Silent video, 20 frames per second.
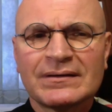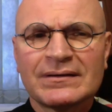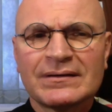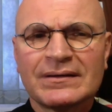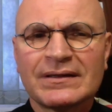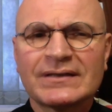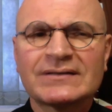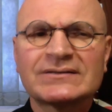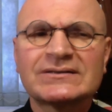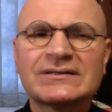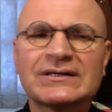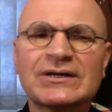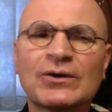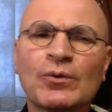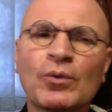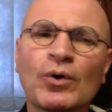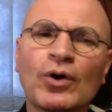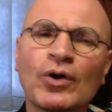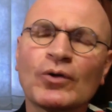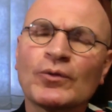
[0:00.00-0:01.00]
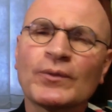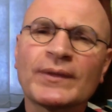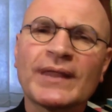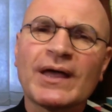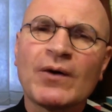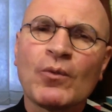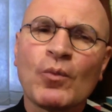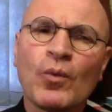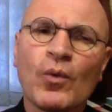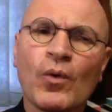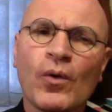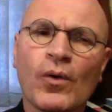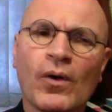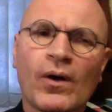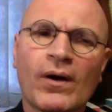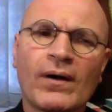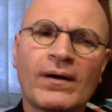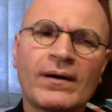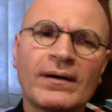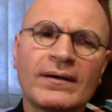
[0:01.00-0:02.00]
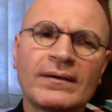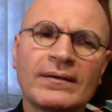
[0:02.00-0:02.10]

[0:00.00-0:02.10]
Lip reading: They could see a world without war